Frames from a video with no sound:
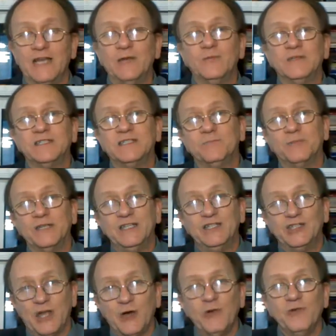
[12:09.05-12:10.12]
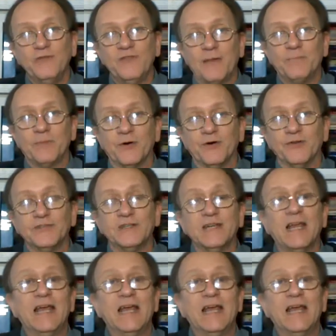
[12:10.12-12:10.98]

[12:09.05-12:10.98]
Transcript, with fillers: They would simply stone that person,